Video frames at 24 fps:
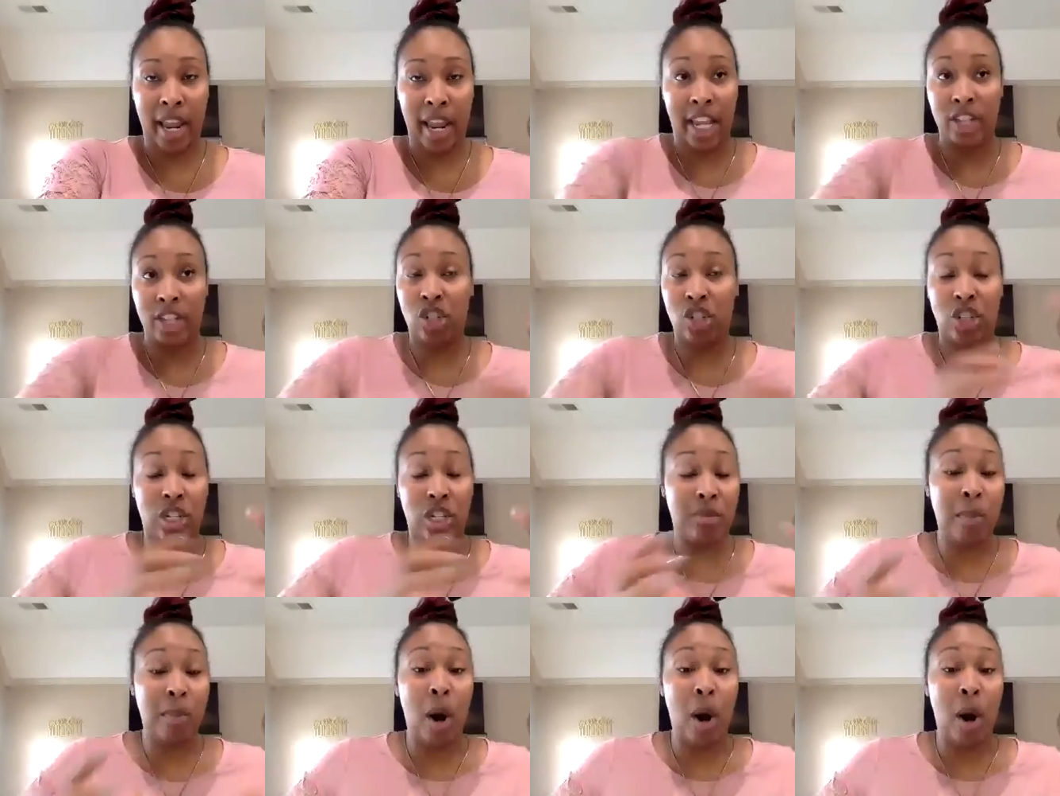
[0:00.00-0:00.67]
it's
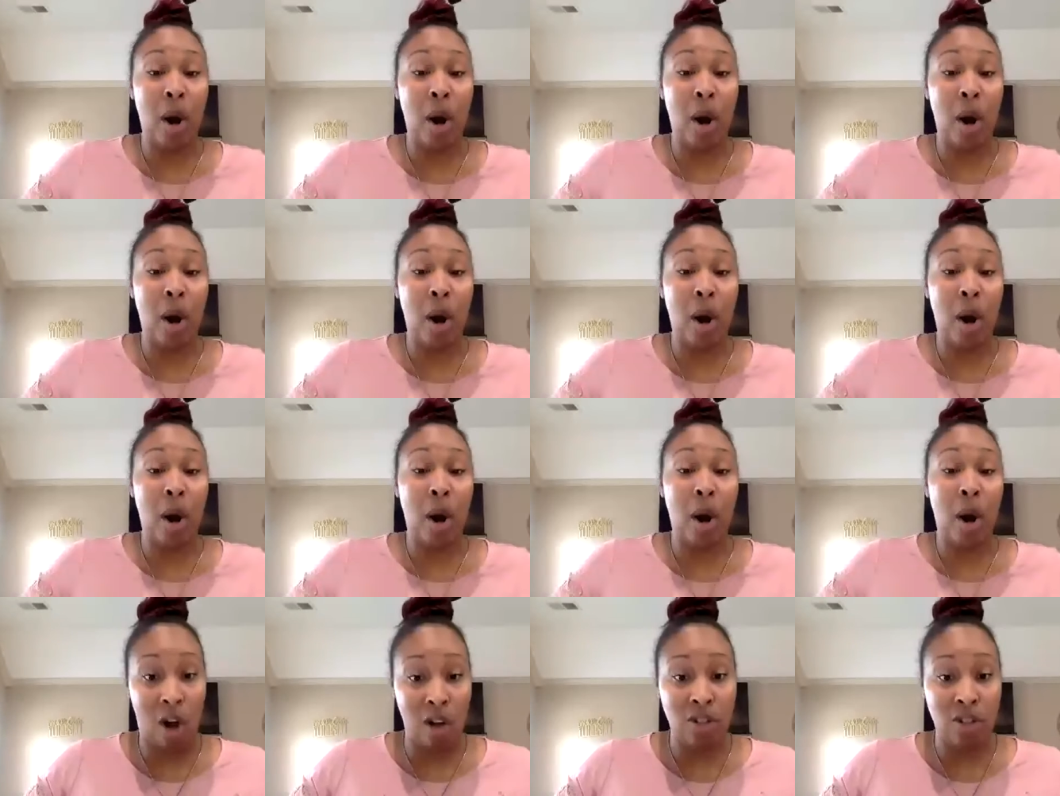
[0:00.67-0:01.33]
just part of their
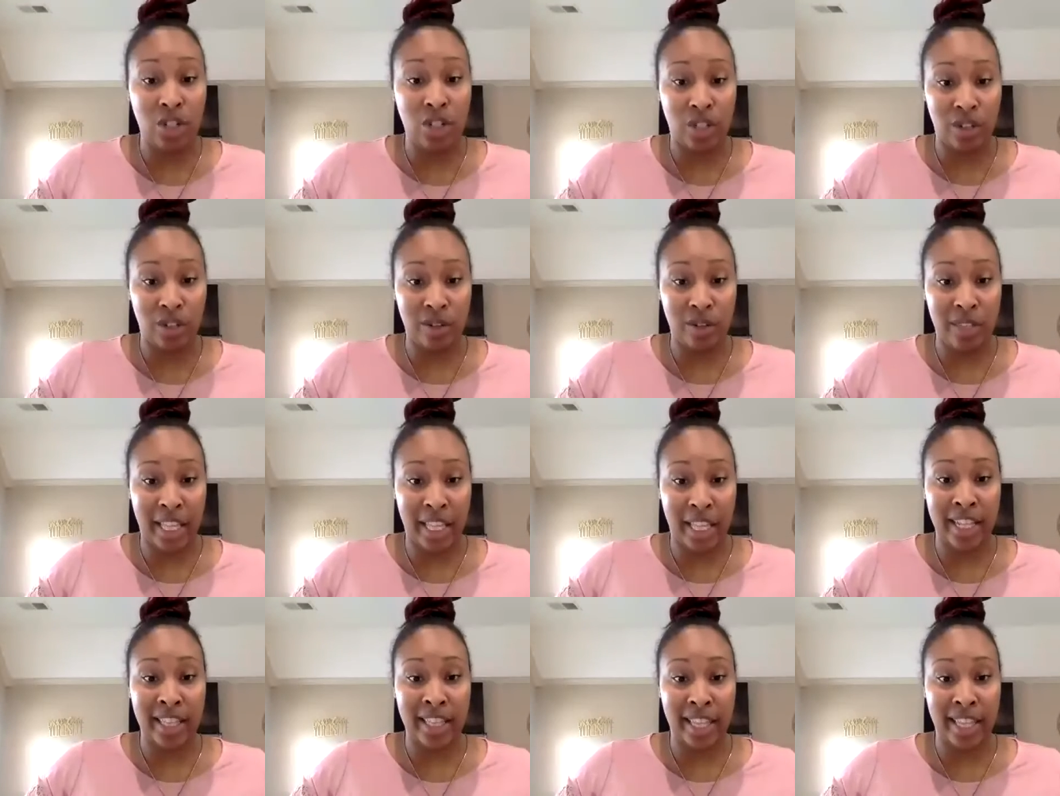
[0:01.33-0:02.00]
culture
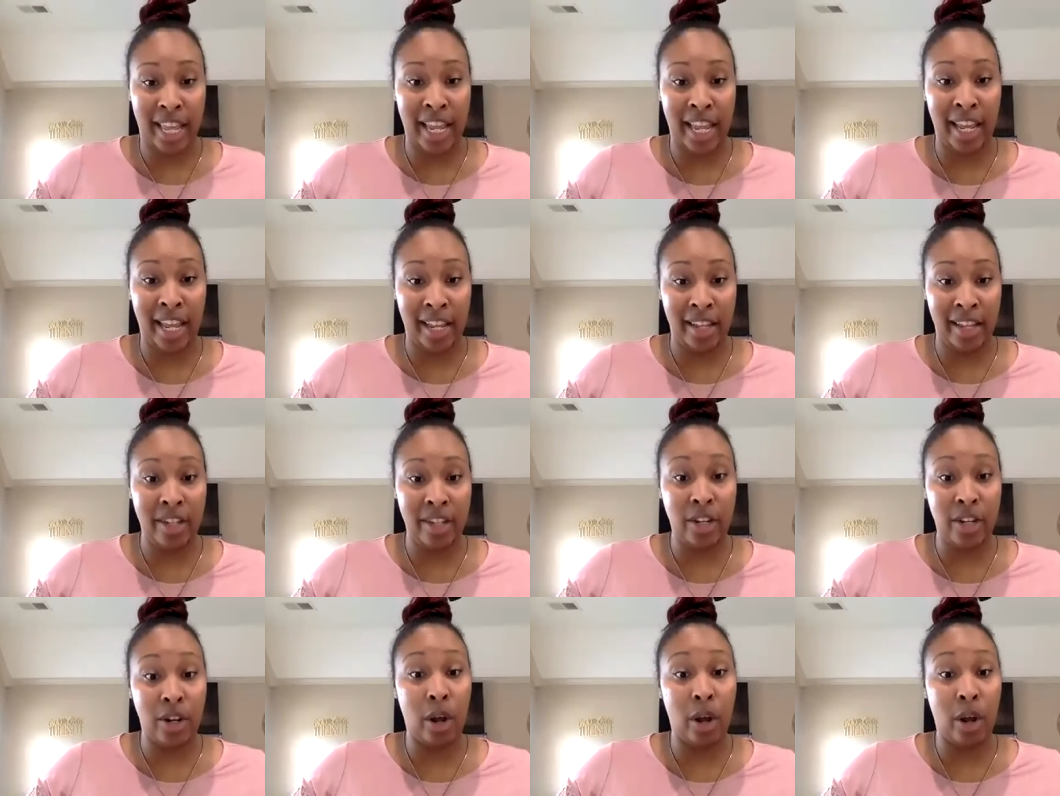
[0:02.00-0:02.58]
that they,